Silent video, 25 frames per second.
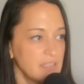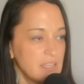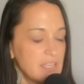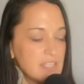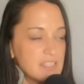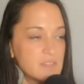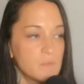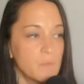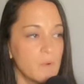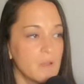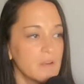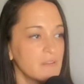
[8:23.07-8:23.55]

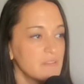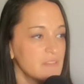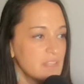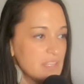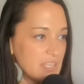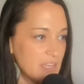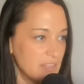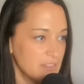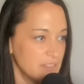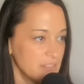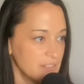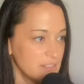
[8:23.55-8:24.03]
It's one or the
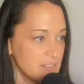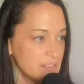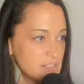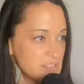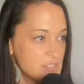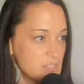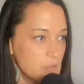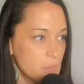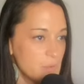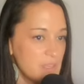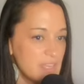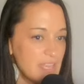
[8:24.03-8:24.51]
other.
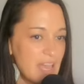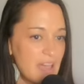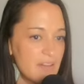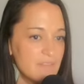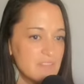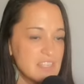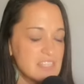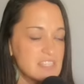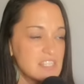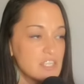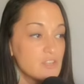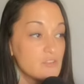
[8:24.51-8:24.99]
So we have
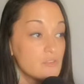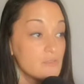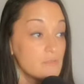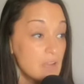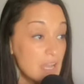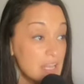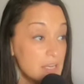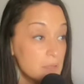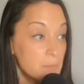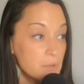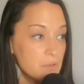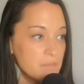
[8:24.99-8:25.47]
these
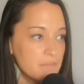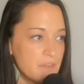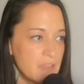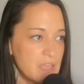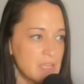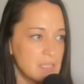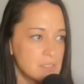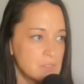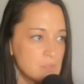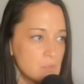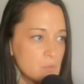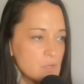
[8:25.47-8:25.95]
incredible
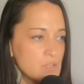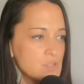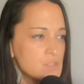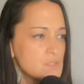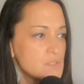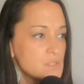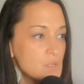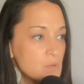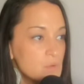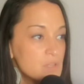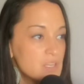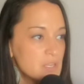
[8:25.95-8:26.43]
fans who are
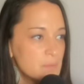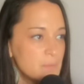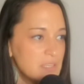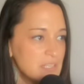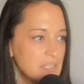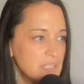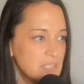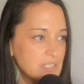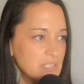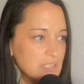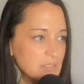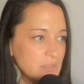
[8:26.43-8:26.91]
so
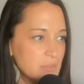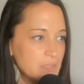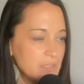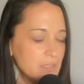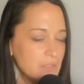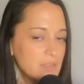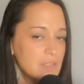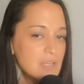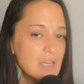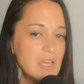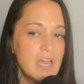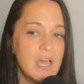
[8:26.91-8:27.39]
committed and
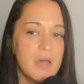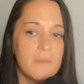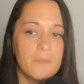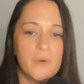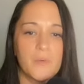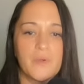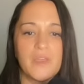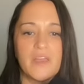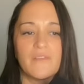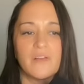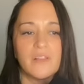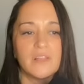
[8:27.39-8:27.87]
loyal, but
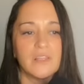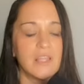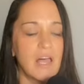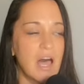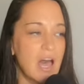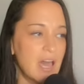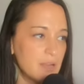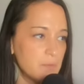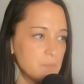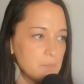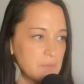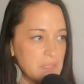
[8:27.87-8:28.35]
we have a
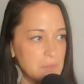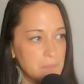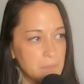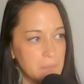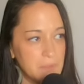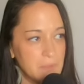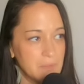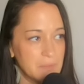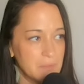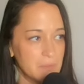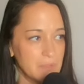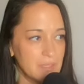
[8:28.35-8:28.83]
lot of
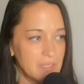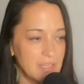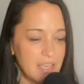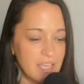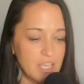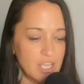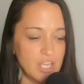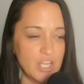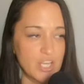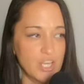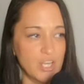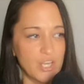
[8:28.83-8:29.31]
people who are
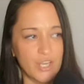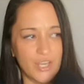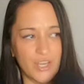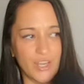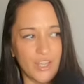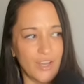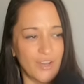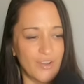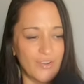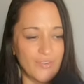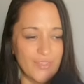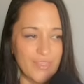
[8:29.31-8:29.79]
like,
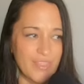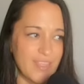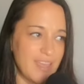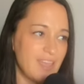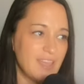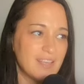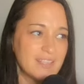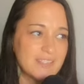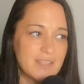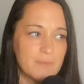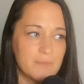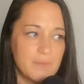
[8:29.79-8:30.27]
no, thanks.